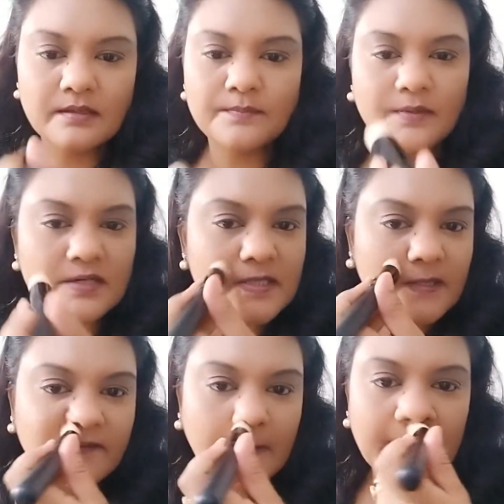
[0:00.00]
brush the
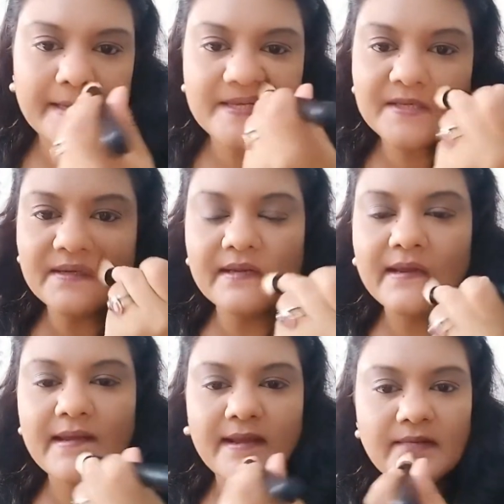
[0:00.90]
foundation,
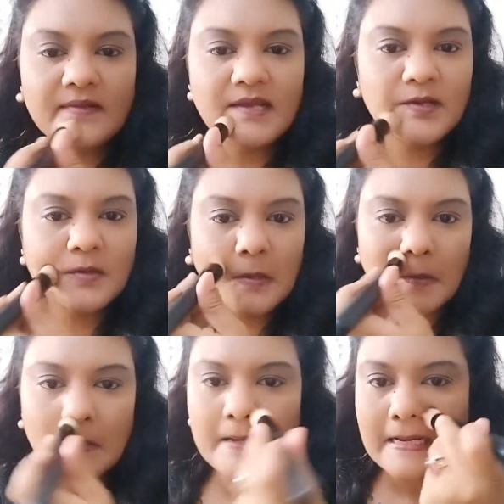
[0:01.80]
and there you
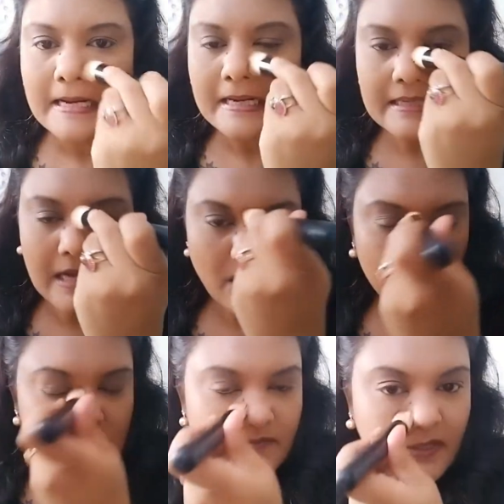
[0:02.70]
go. Now
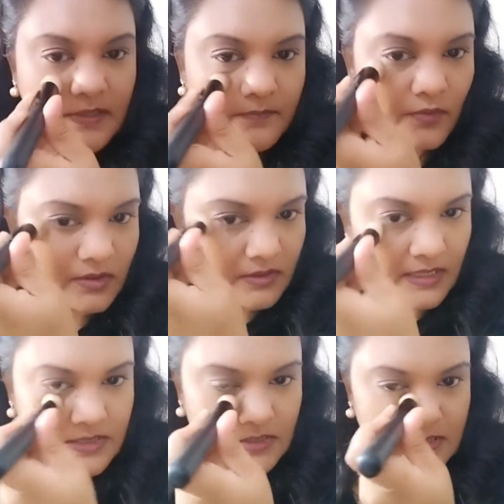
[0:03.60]
it's very important,
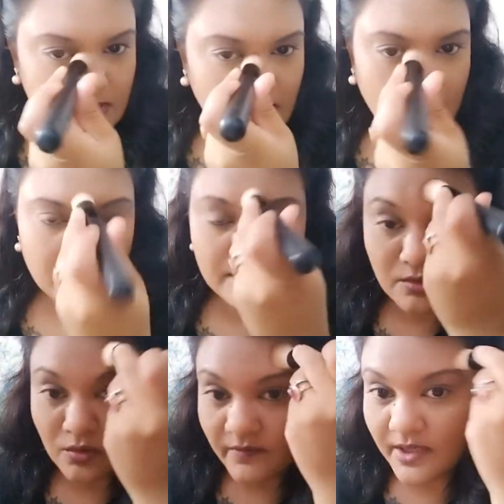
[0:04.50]
as you see,
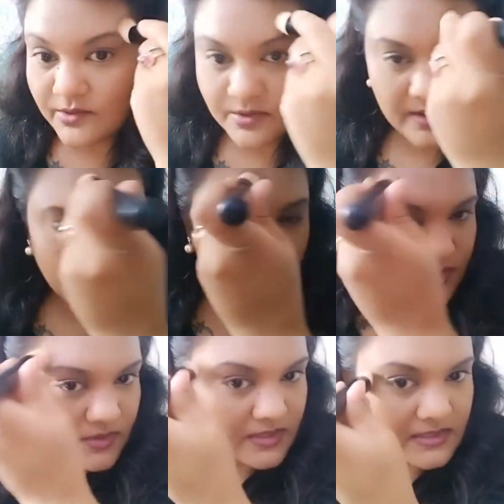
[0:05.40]
nowhere you can
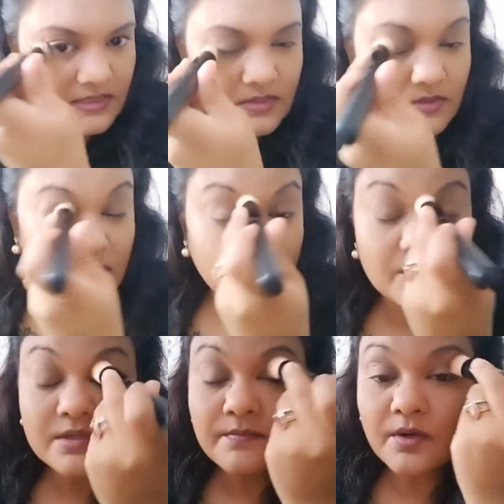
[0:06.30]
actually see. So the
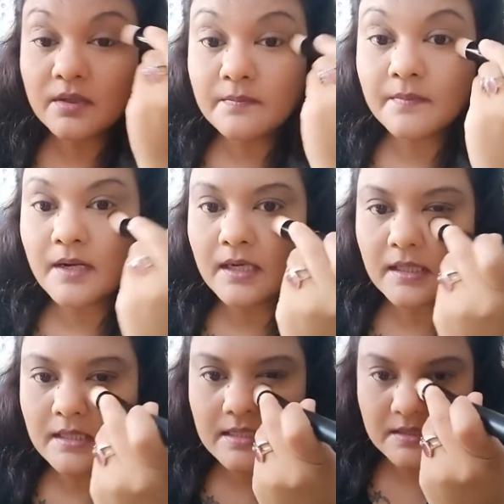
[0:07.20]
most important part
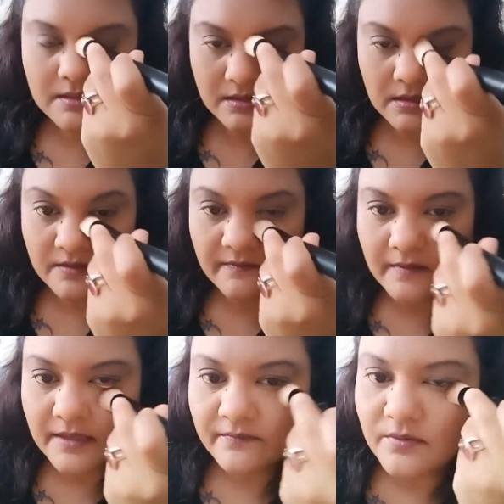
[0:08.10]
is the
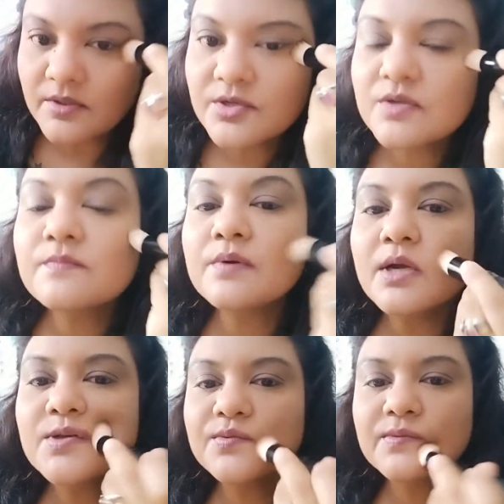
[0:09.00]
flat foundation
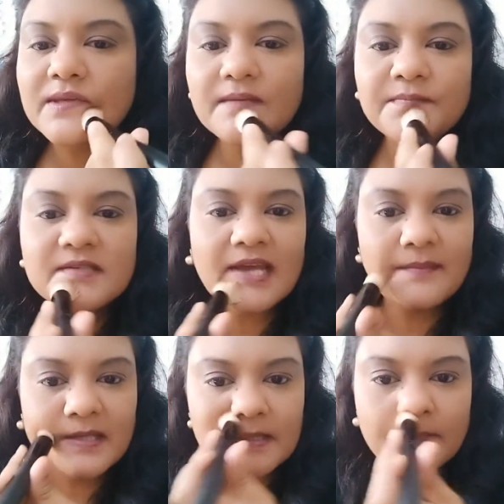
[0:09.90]
brush. You keep
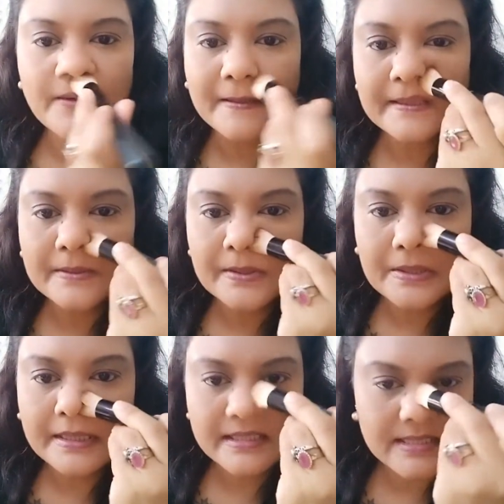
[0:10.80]
dabbing the product on your
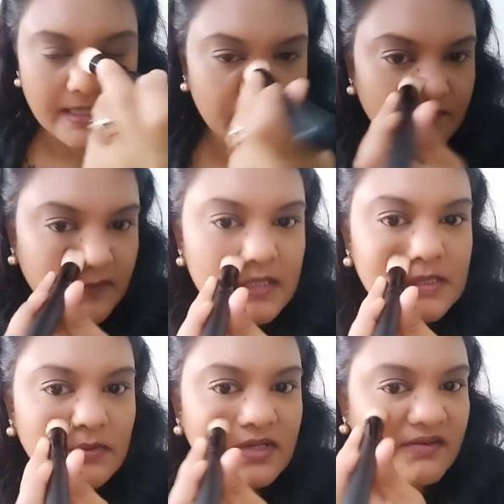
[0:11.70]
entire face.
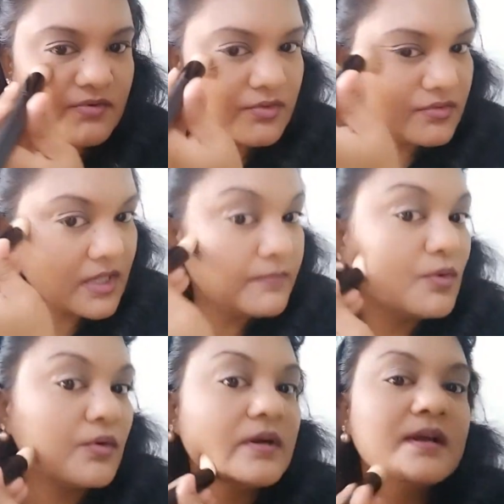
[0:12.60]
You never rub or